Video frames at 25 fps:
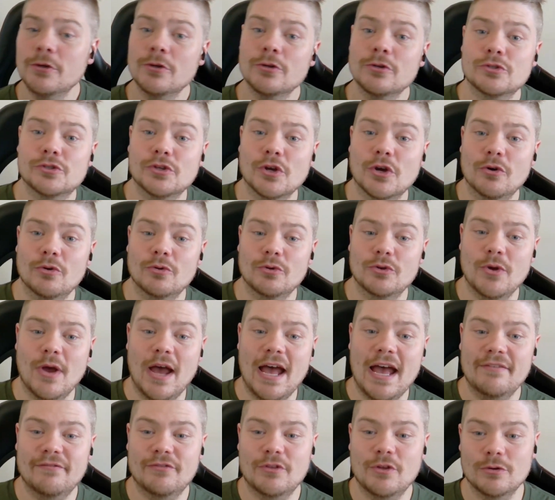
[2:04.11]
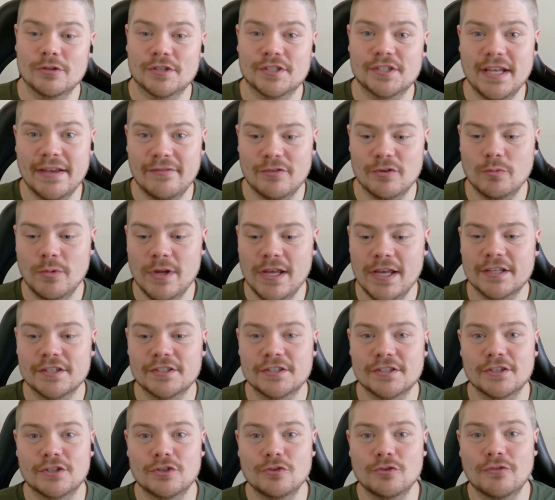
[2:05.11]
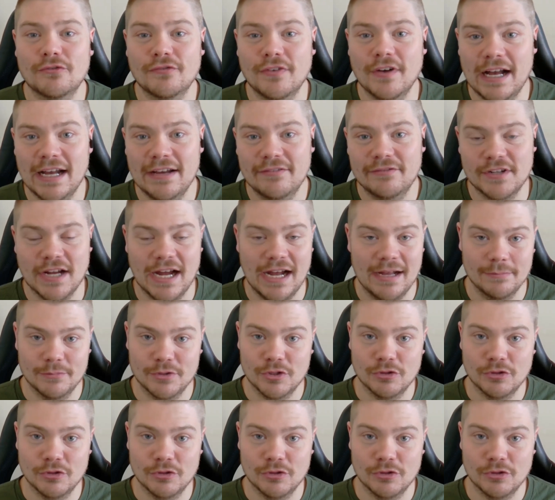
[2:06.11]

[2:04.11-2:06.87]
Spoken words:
So you have those 7 weeks to do 5 times.